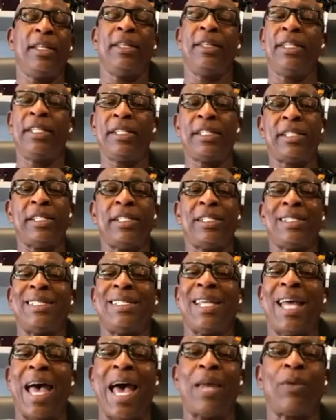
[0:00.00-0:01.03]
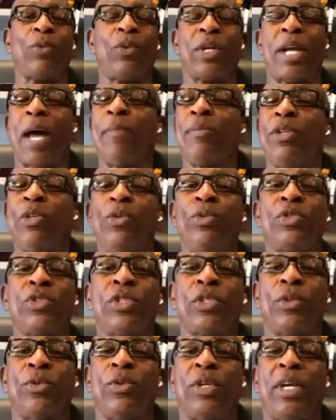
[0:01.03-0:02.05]
this is not what I'm
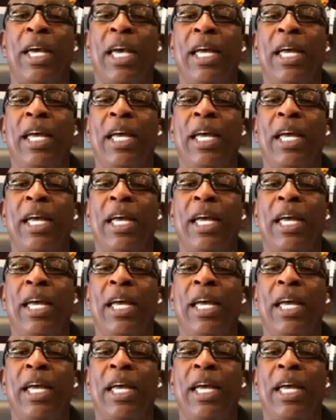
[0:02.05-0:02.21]
used to.